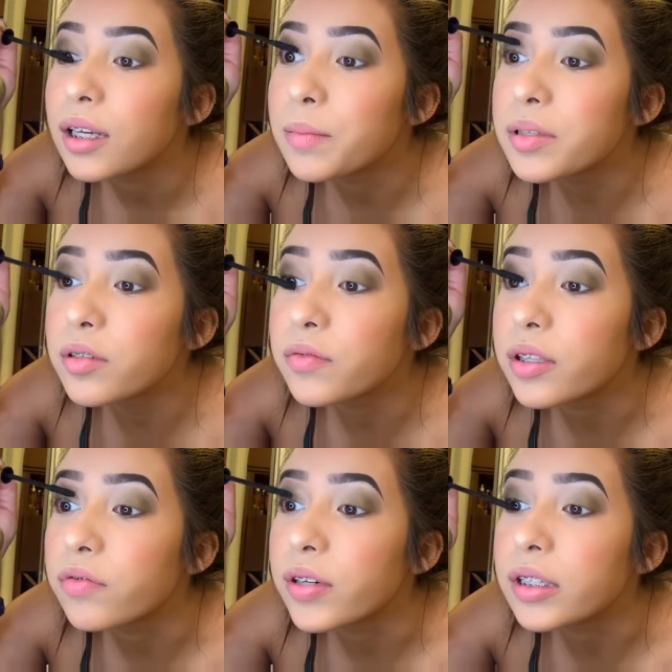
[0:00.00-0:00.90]
I'm still
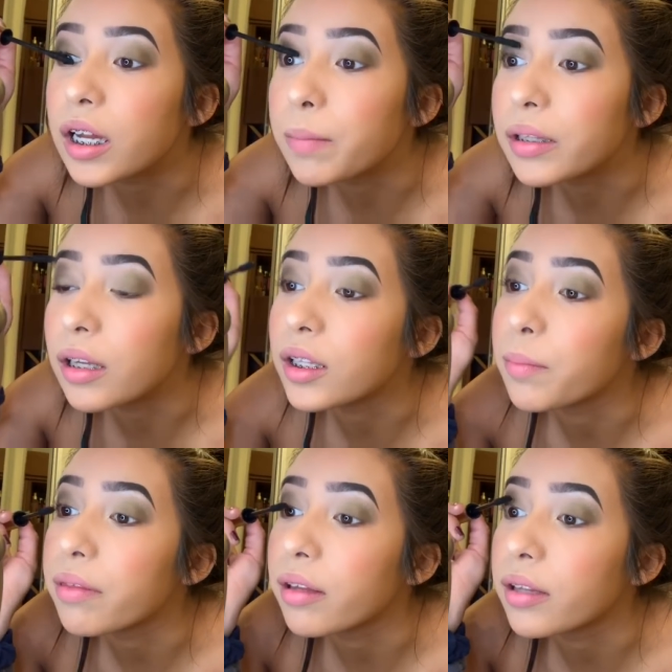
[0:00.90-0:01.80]
really freaked out about that
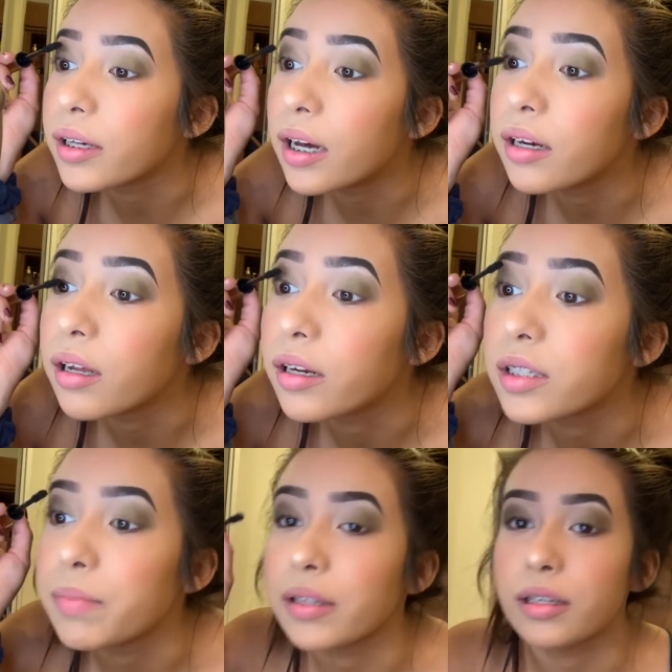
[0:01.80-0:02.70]
lip thing. Like I did not
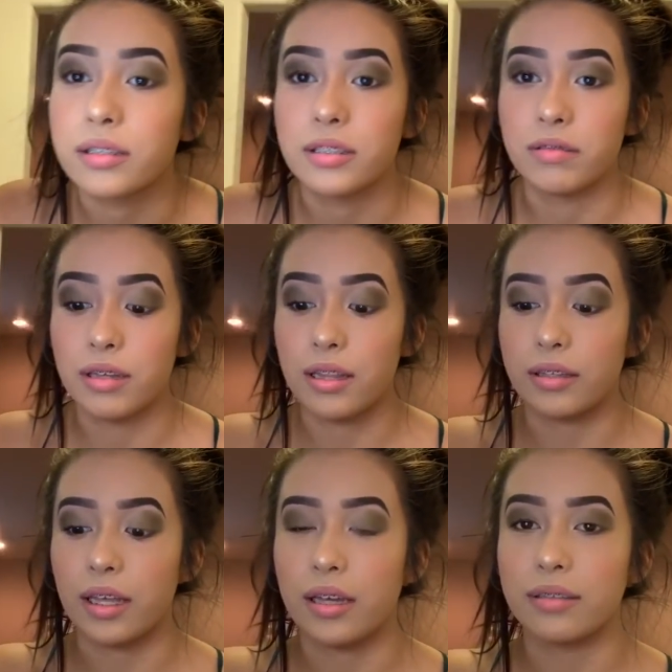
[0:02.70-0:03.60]
expect that to do that
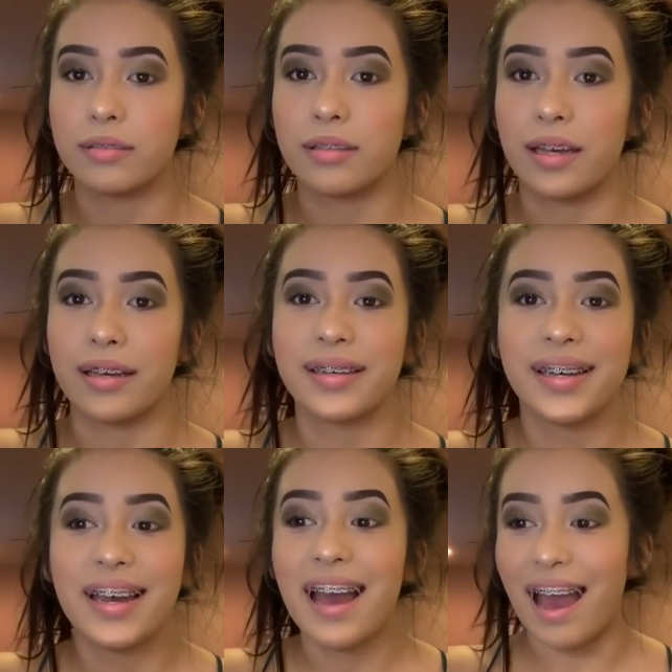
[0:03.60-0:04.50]
like that.
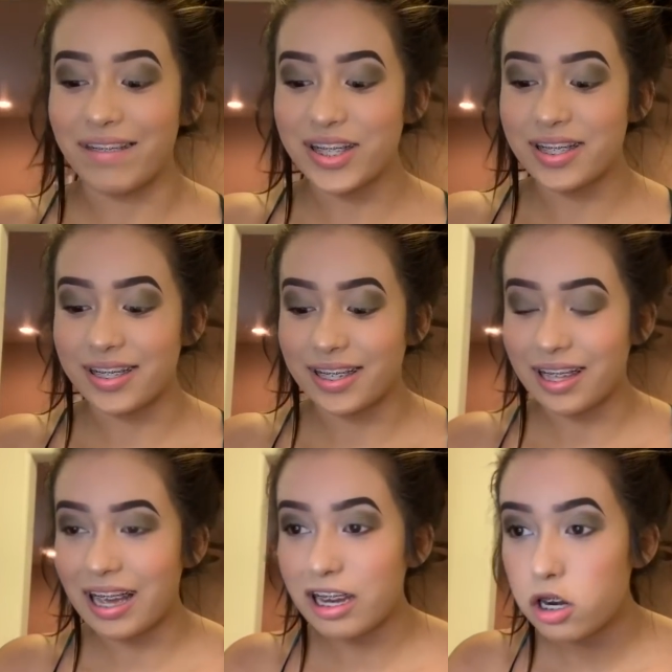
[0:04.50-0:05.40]
Like I've seen
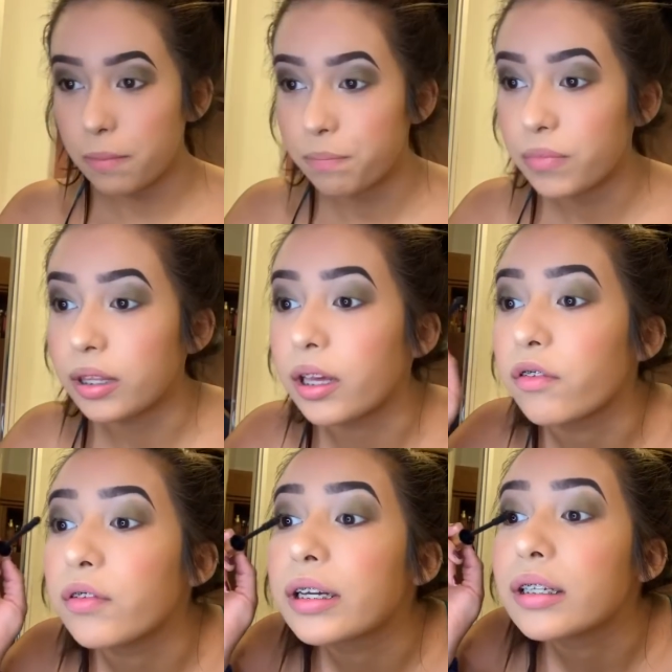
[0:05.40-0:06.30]
that in like
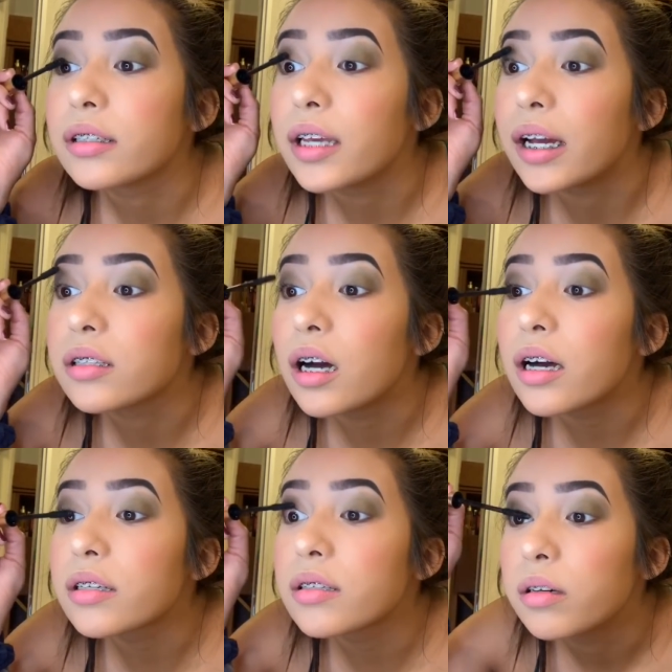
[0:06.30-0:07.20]
freaking
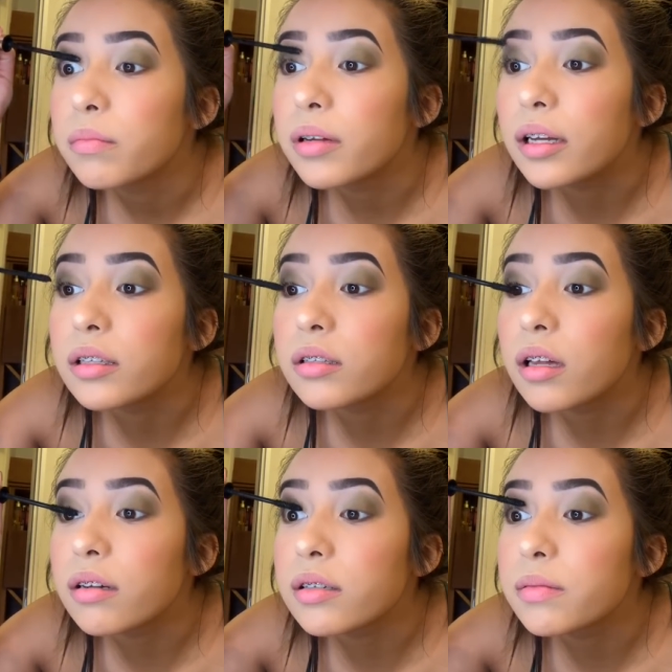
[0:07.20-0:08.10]
TikToks, but I did
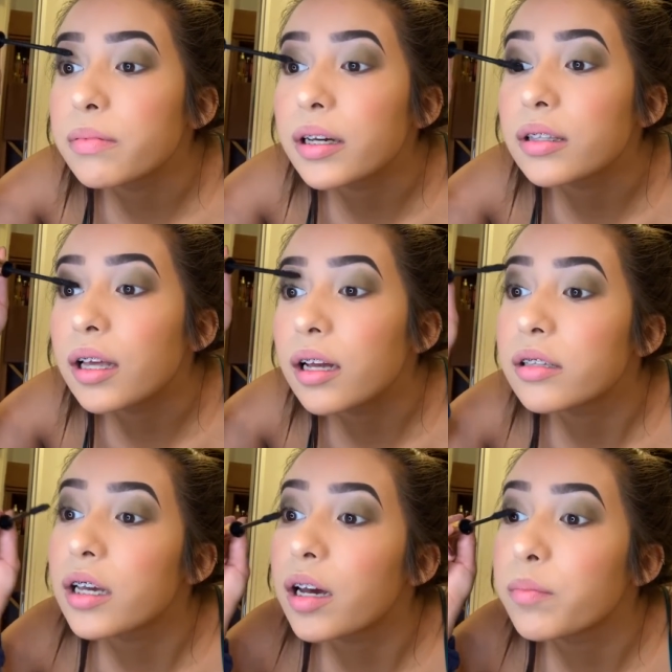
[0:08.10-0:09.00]
not expect
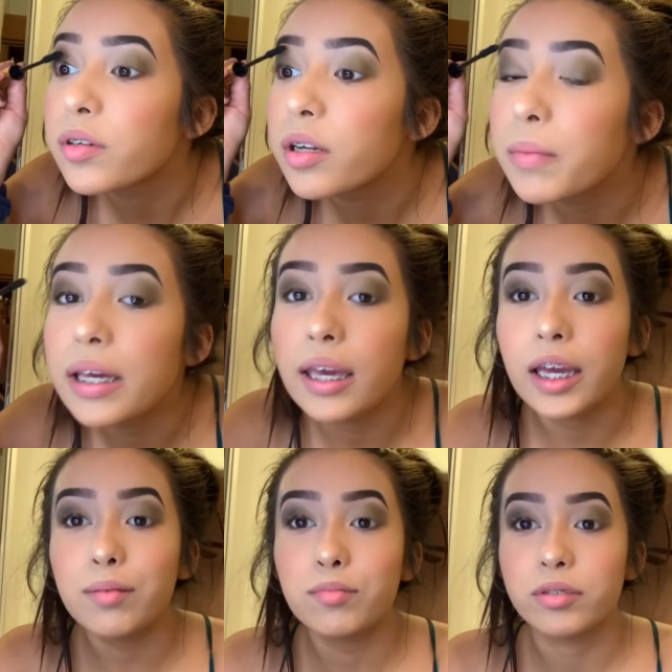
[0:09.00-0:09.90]
that to happen on my
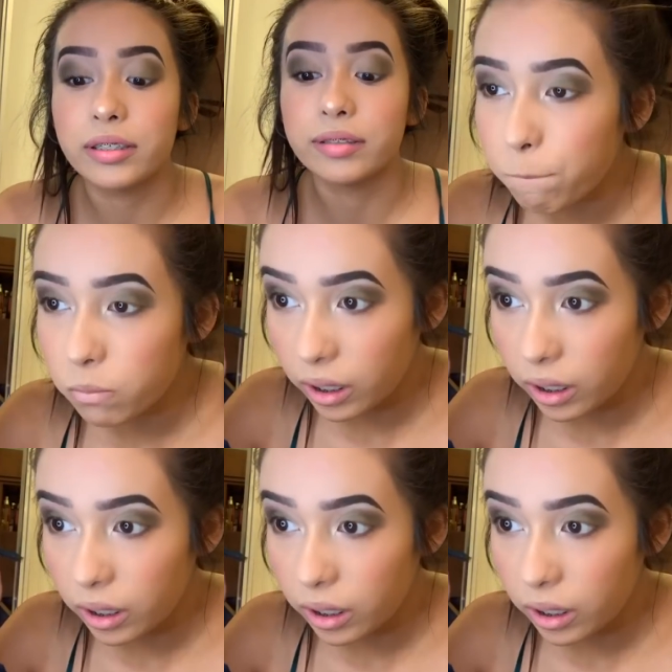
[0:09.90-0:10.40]
camera.